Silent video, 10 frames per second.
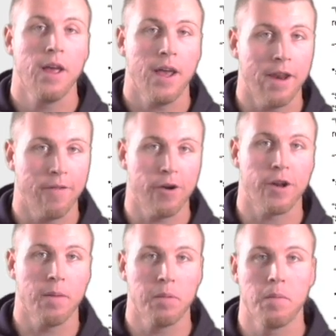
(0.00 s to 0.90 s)
and if you're
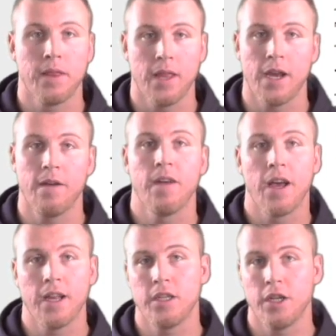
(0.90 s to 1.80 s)
going to implement any of
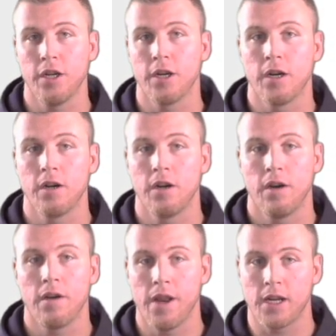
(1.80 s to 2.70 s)
that into your
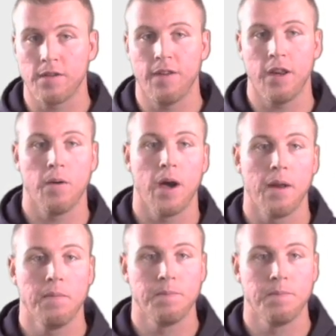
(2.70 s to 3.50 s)
next video ad.